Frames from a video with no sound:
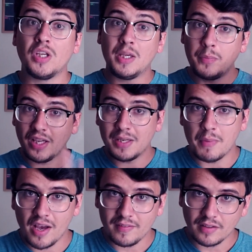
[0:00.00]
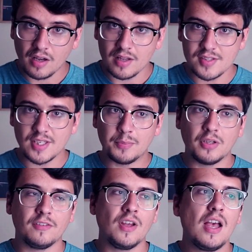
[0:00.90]
keeping in mind the concept
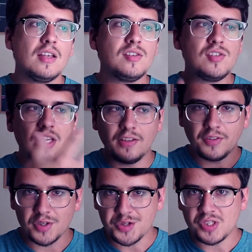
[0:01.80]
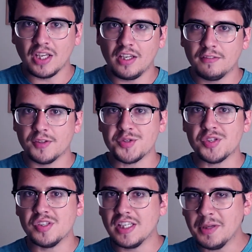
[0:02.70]
of savior state
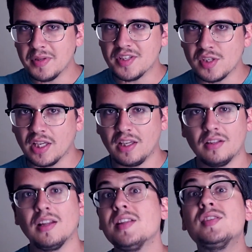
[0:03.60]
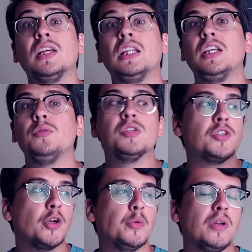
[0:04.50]
versus demon state, let's say that you
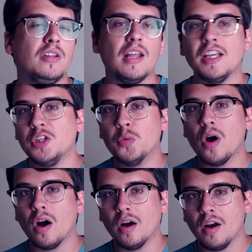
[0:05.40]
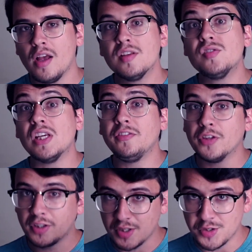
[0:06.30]
determine that you are savior
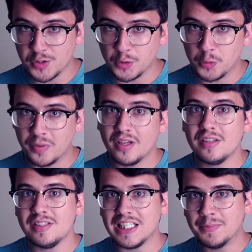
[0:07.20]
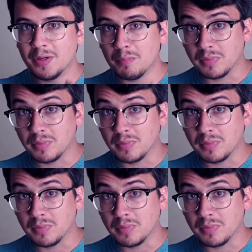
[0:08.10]
consume, demon